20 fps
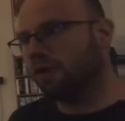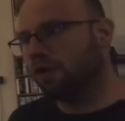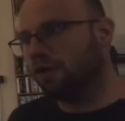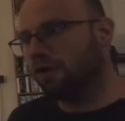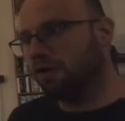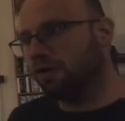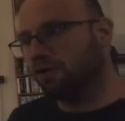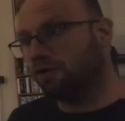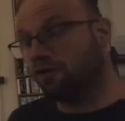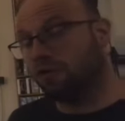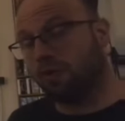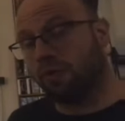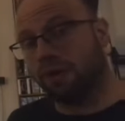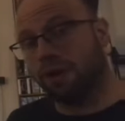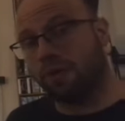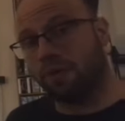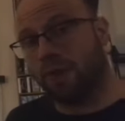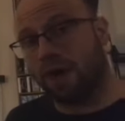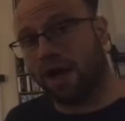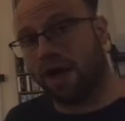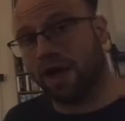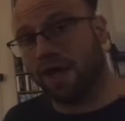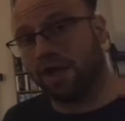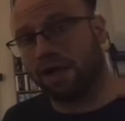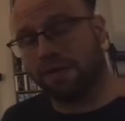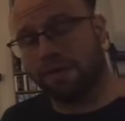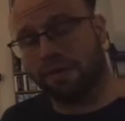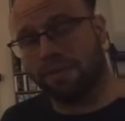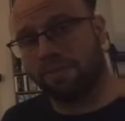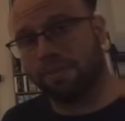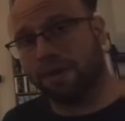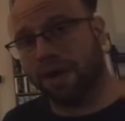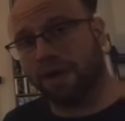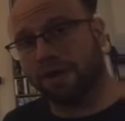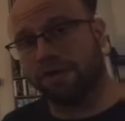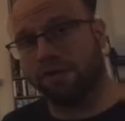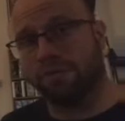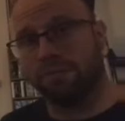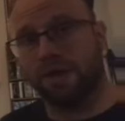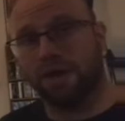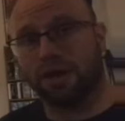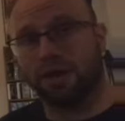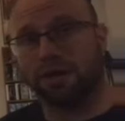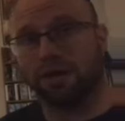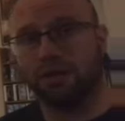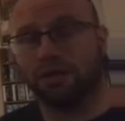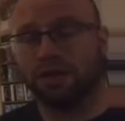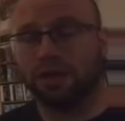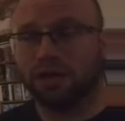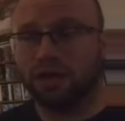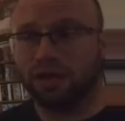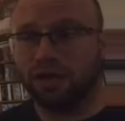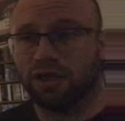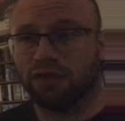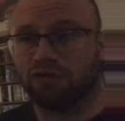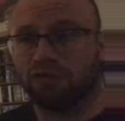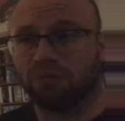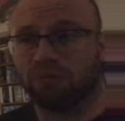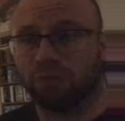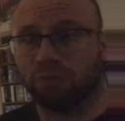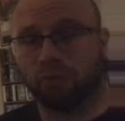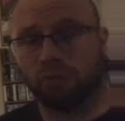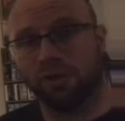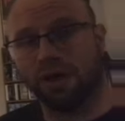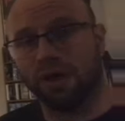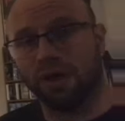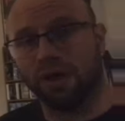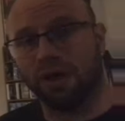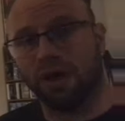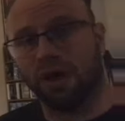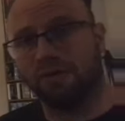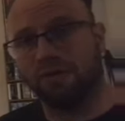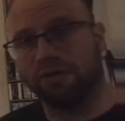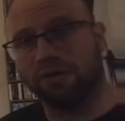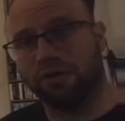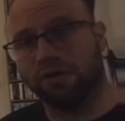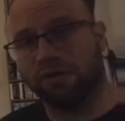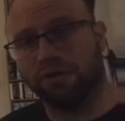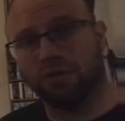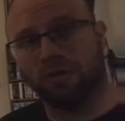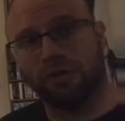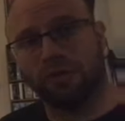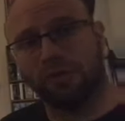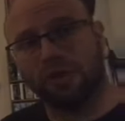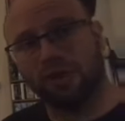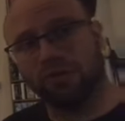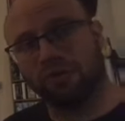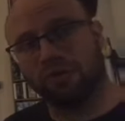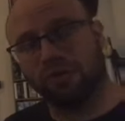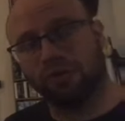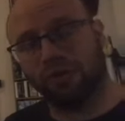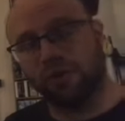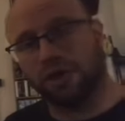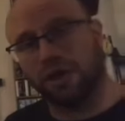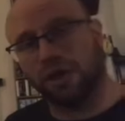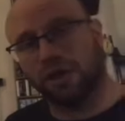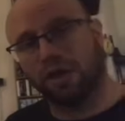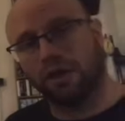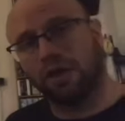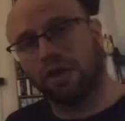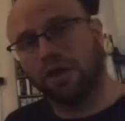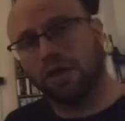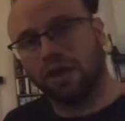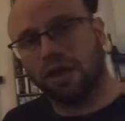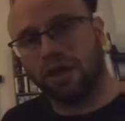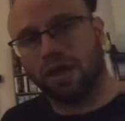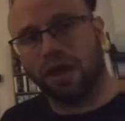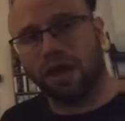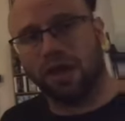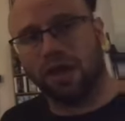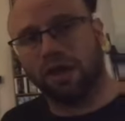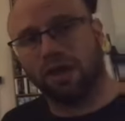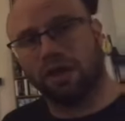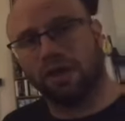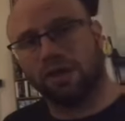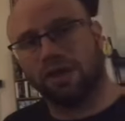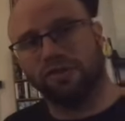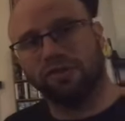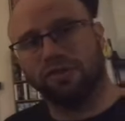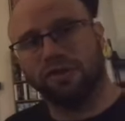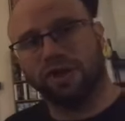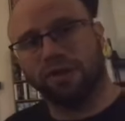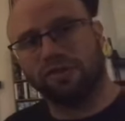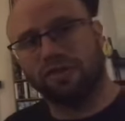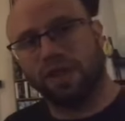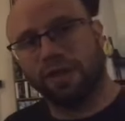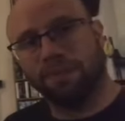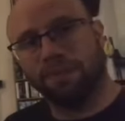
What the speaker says: showing why modern metal is pretty awful. So thanks for tuning in, and I'll catch you next time.